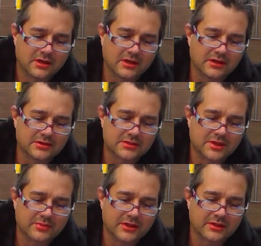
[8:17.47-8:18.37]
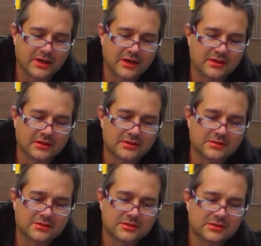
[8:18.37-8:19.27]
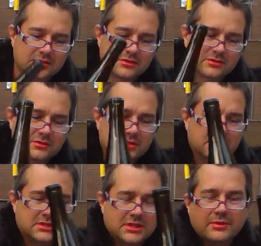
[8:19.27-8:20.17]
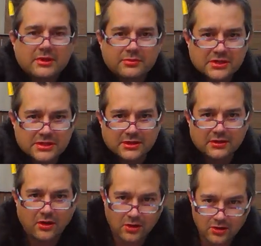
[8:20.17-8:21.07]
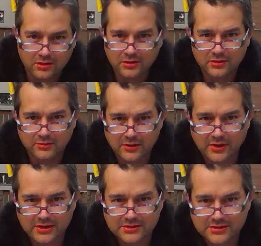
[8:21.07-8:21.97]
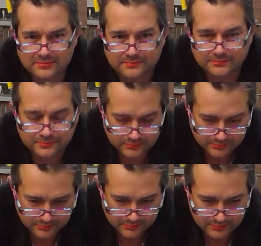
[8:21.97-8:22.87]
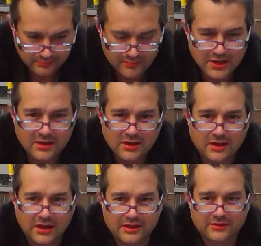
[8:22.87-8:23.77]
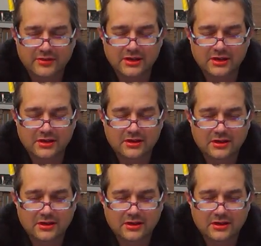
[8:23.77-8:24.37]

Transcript: is something that is typically present in all red wines, and it's the